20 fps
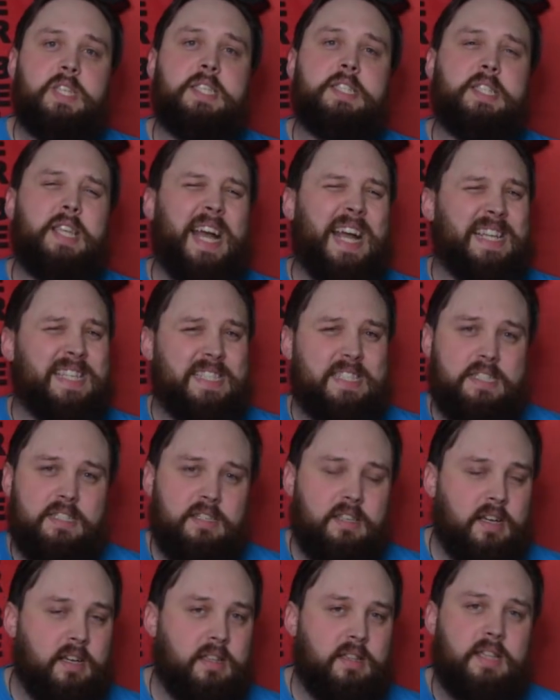And
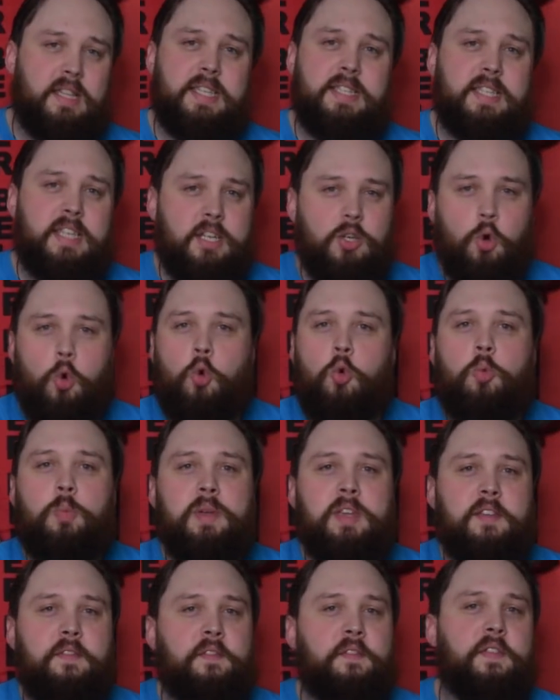yeah, this can all
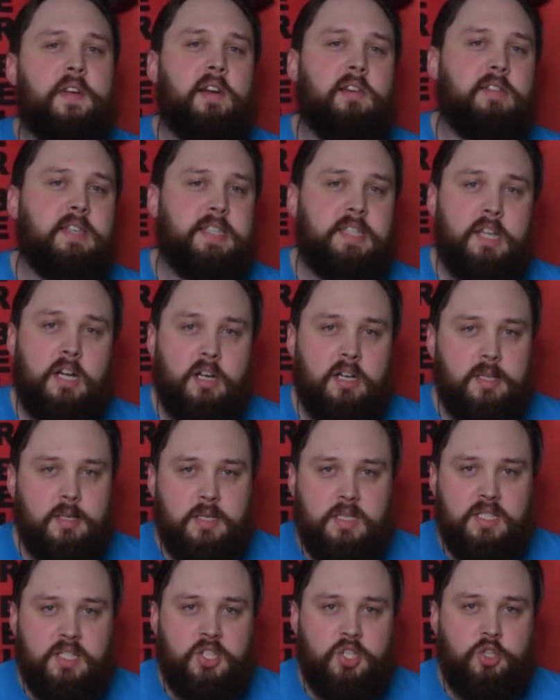be very time
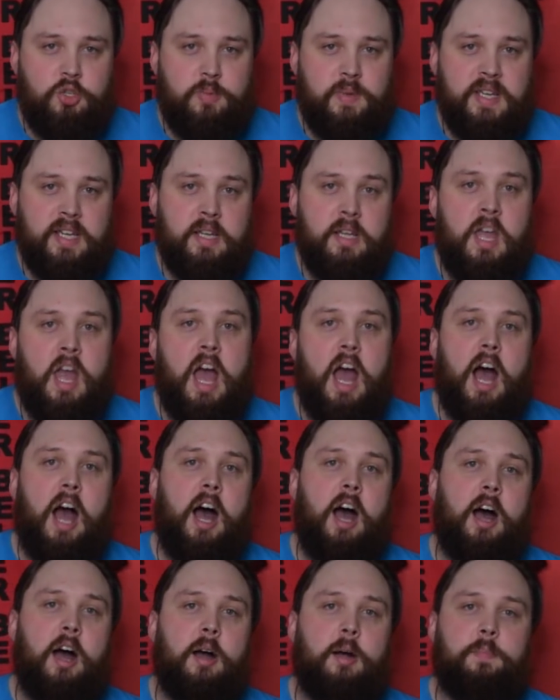consuming.
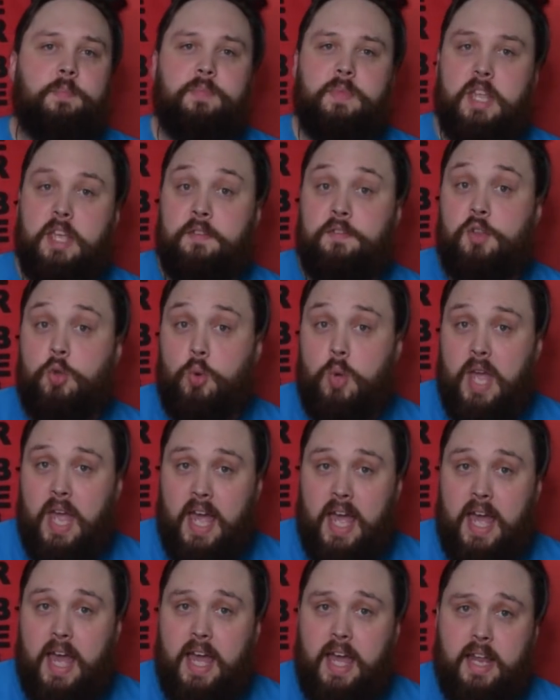If you
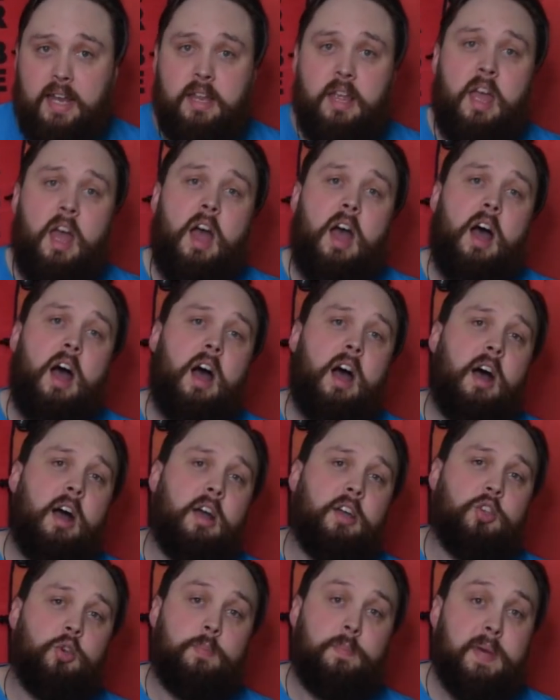can,
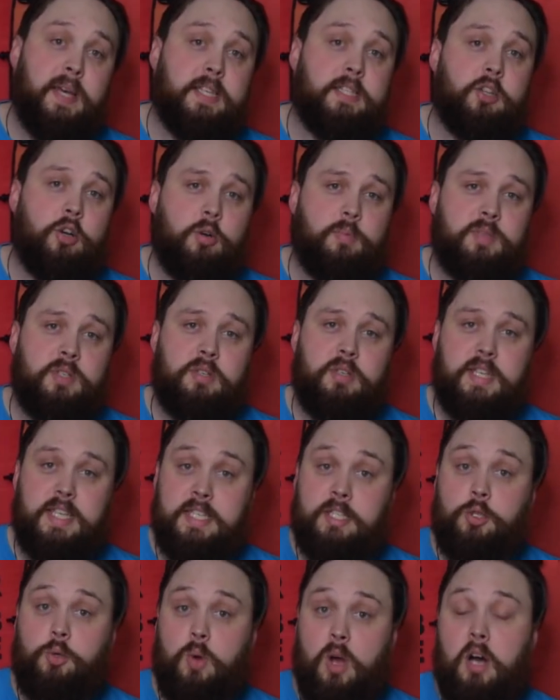your best option is
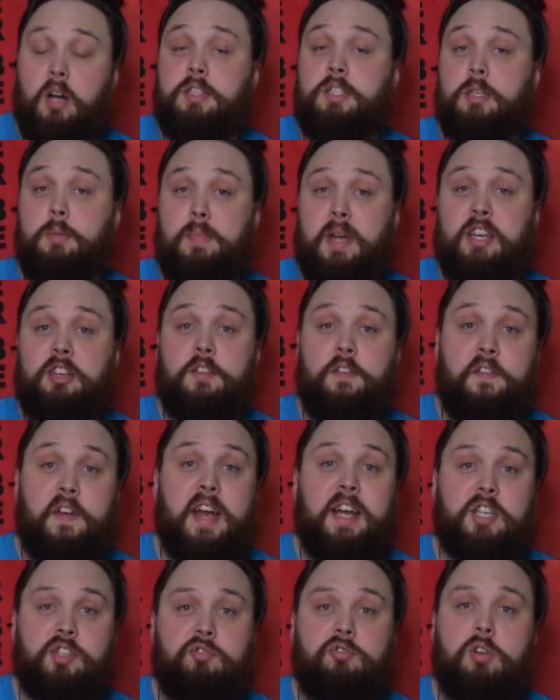to ask the
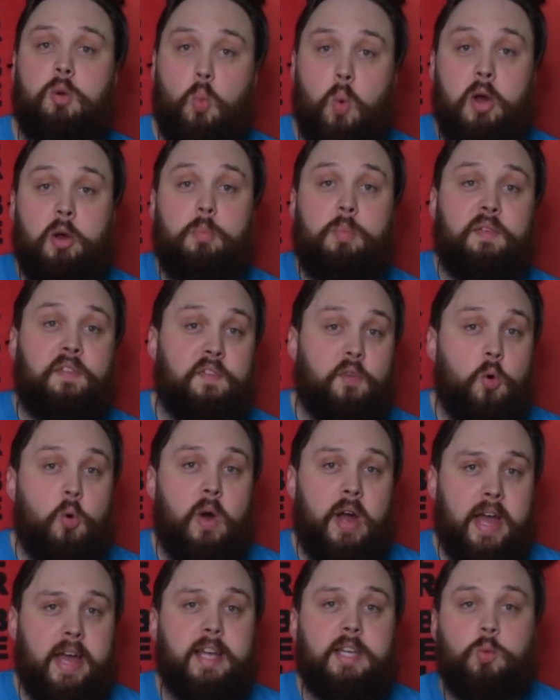manufacturer well
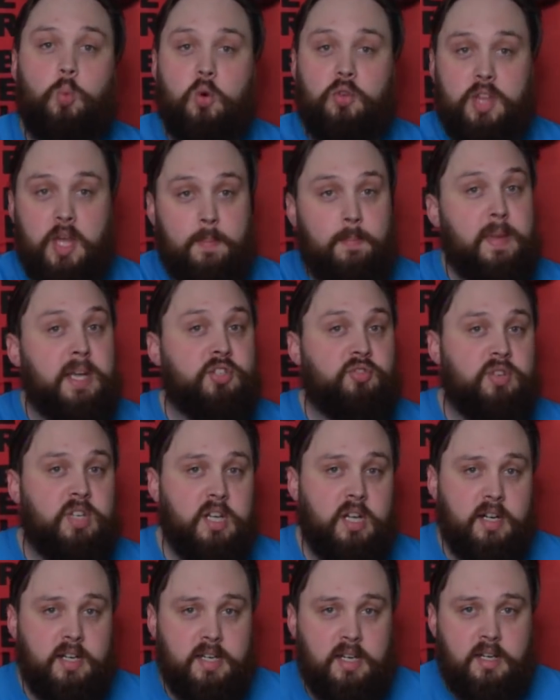beforehand what their measuring
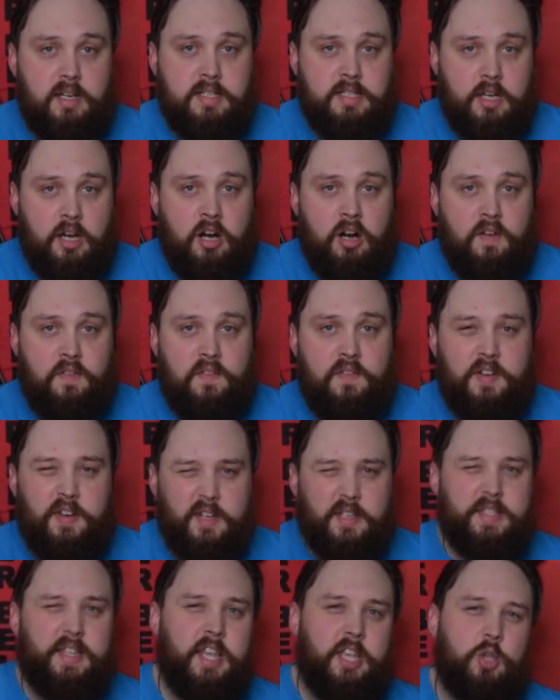guidelines are
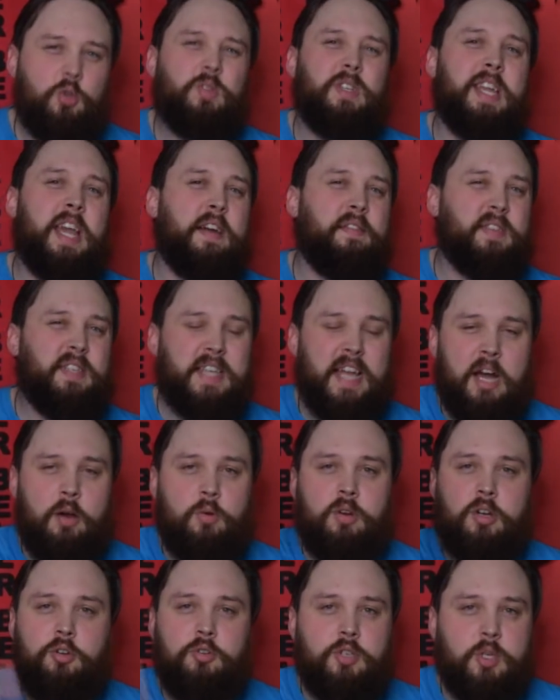first. They usually have a
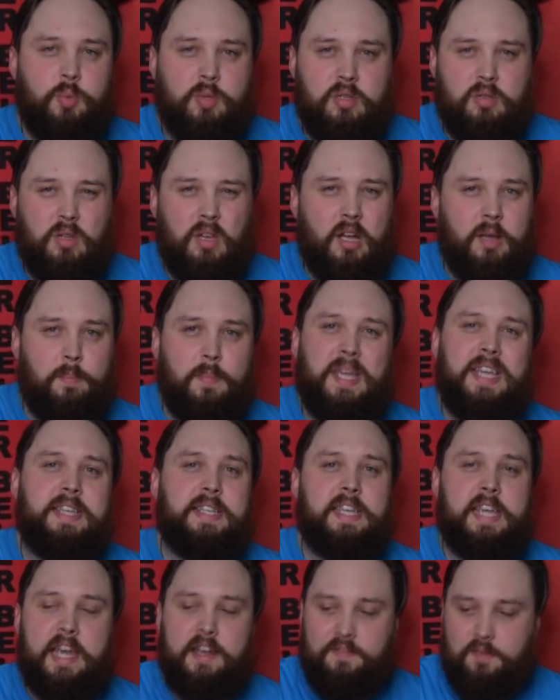downloadable like
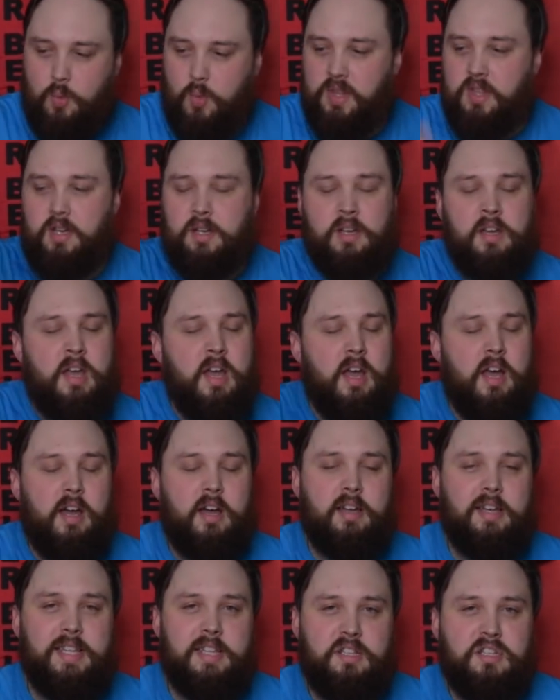PDF with a
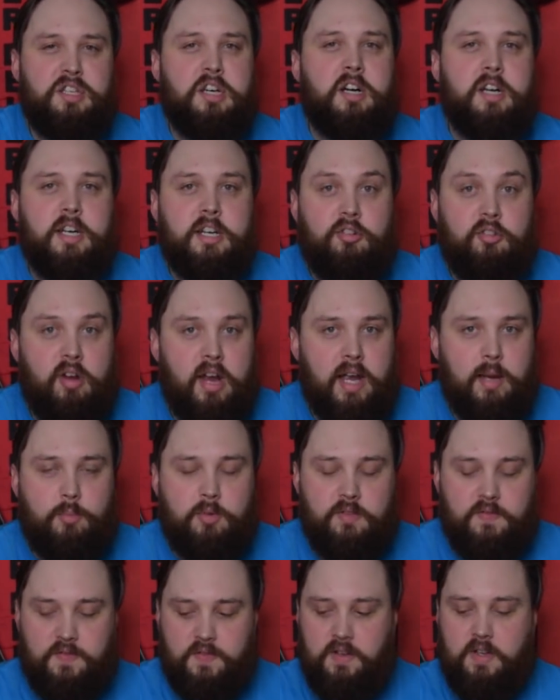little diagram
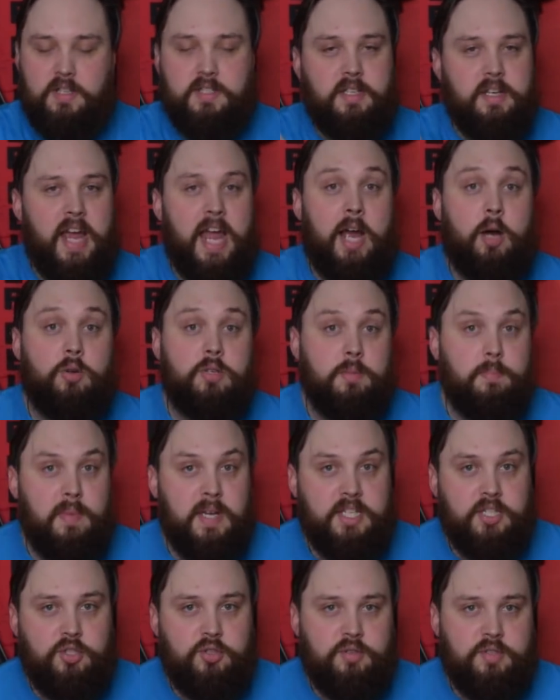of sort of how to
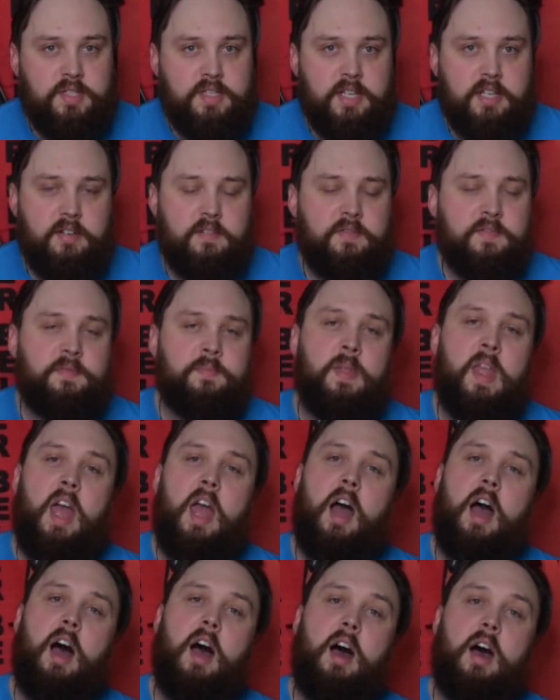measure yourself.
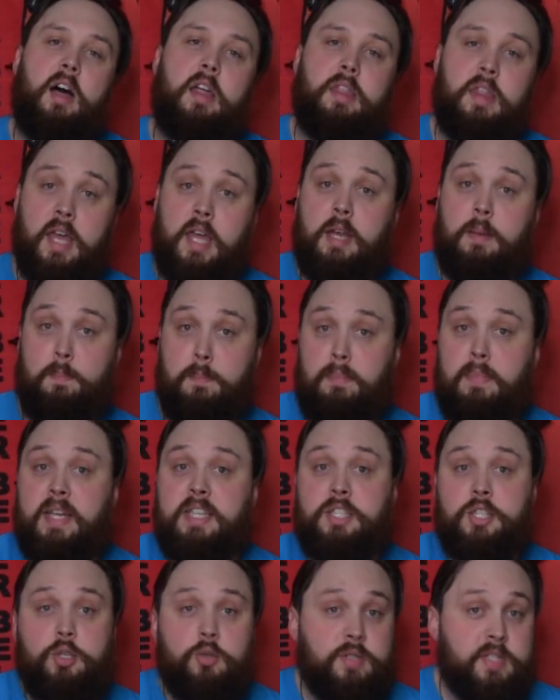Then
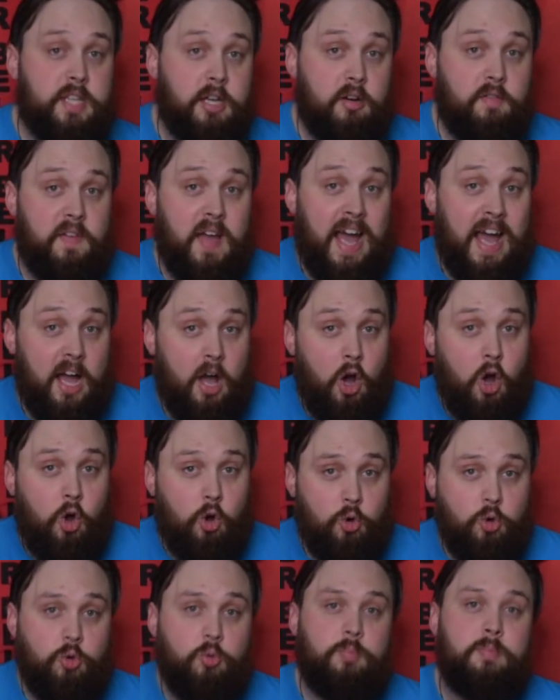measure yourself at
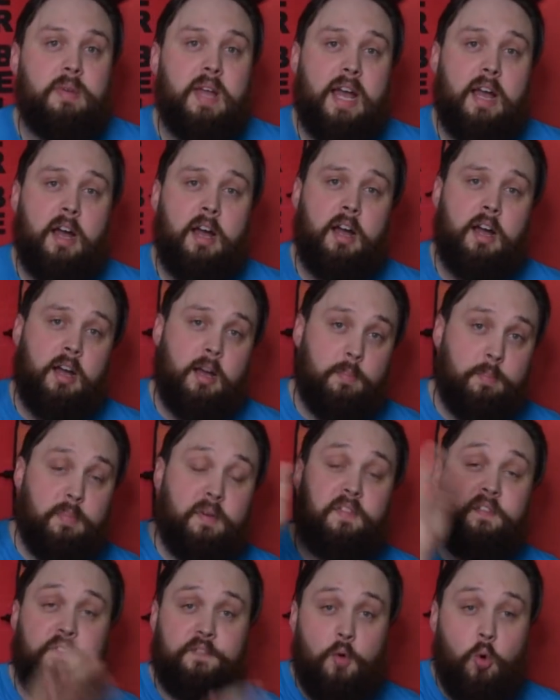home
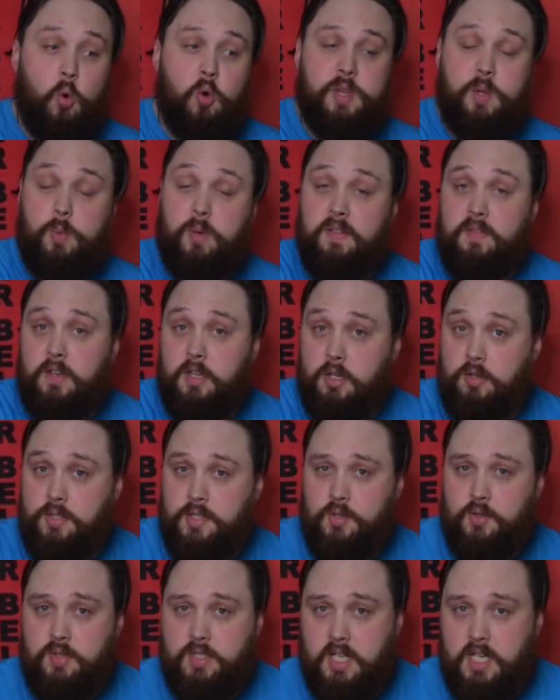before you even go to
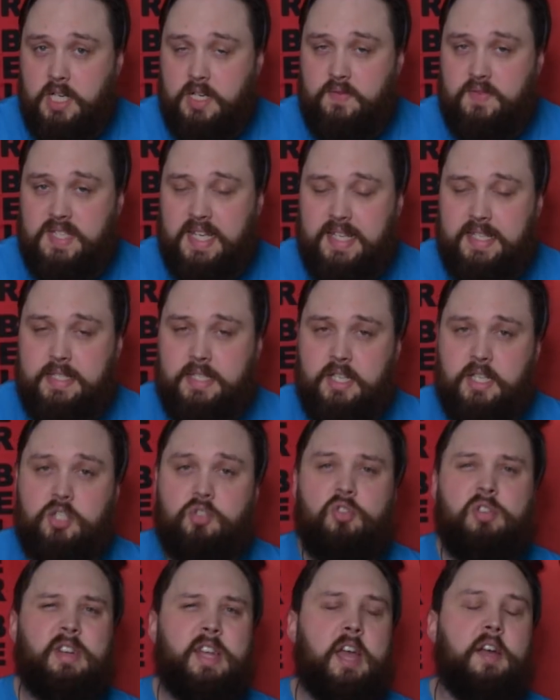your dive center.
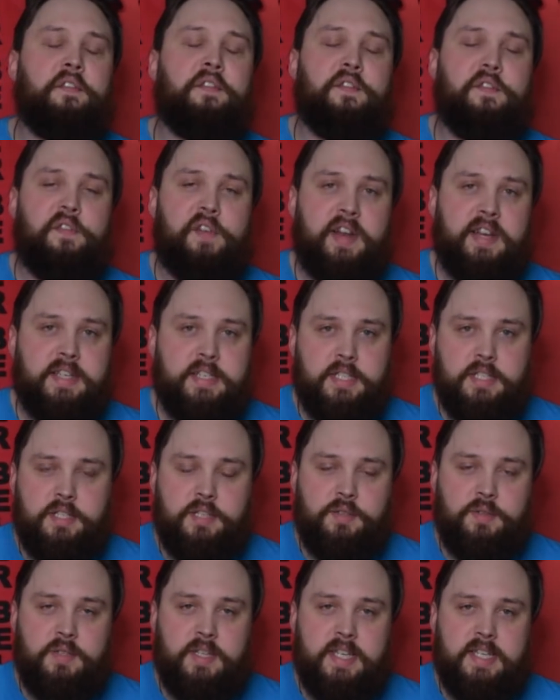Try and get a friend to
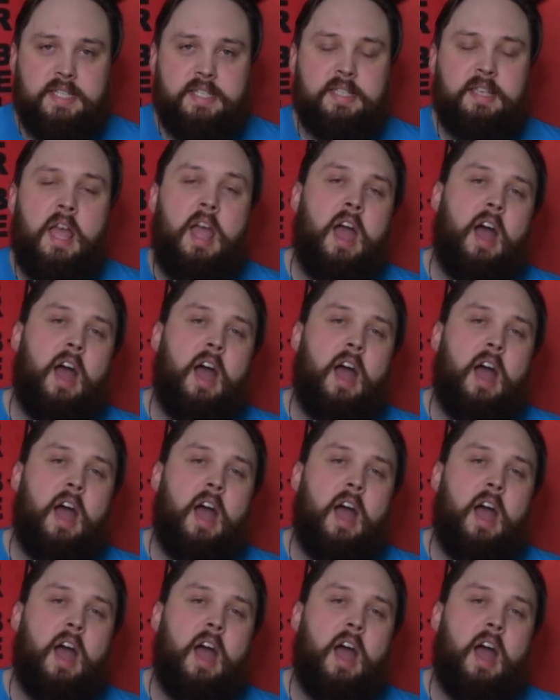do this